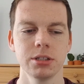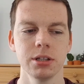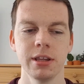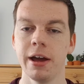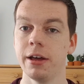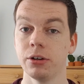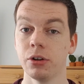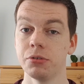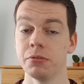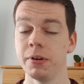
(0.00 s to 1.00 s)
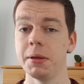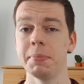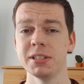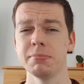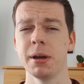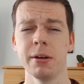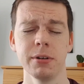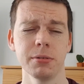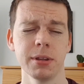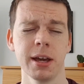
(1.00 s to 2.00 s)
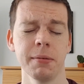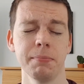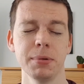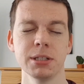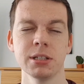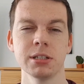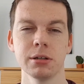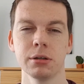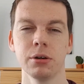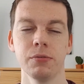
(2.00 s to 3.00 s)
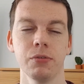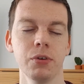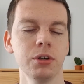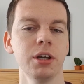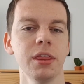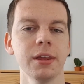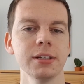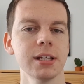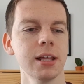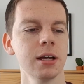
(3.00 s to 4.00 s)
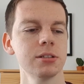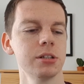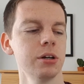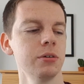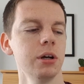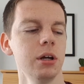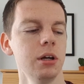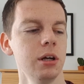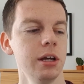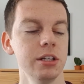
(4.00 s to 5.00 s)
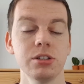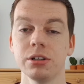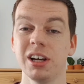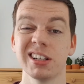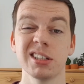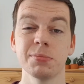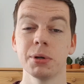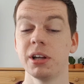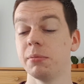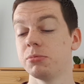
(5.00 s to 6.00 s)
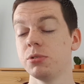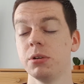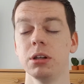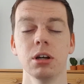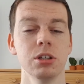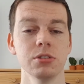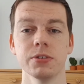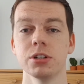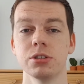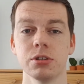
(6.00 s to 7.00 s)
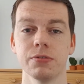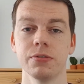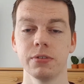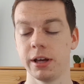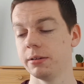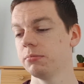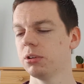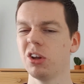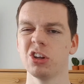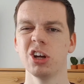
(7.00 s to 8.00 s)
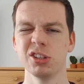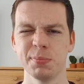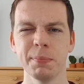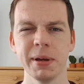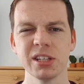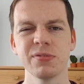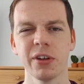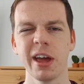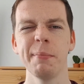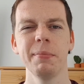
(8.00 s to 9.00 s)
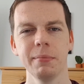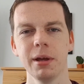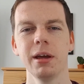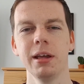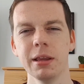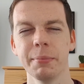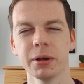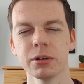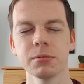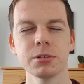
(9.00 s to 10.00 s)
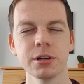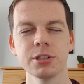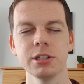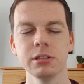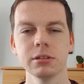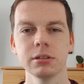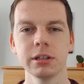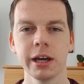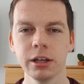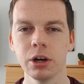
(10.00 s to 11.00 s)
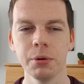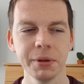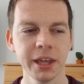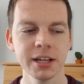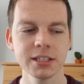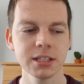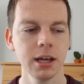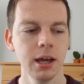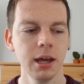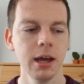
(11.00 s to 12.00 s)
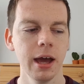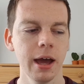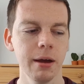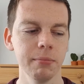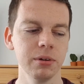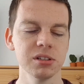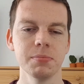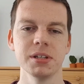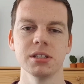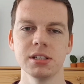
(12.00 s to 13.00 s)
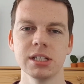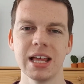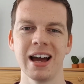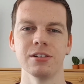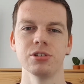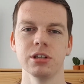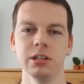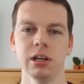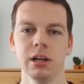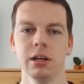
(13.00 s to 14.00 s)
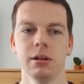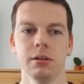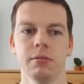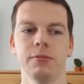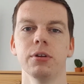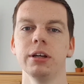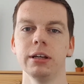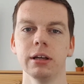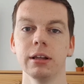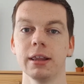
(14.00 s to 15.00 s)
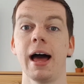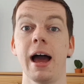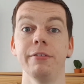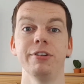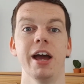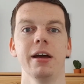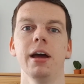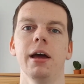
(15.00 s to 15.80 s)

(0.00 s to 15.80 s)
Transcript: they're going through a really busy period with their business. They're going for funding and things like that. So it's totally acceptable. And I'm doing loads of other stuff, like, well, not loads, but bits for them in the build up to actually getting going with this. Because the business isn't actually fully live yet.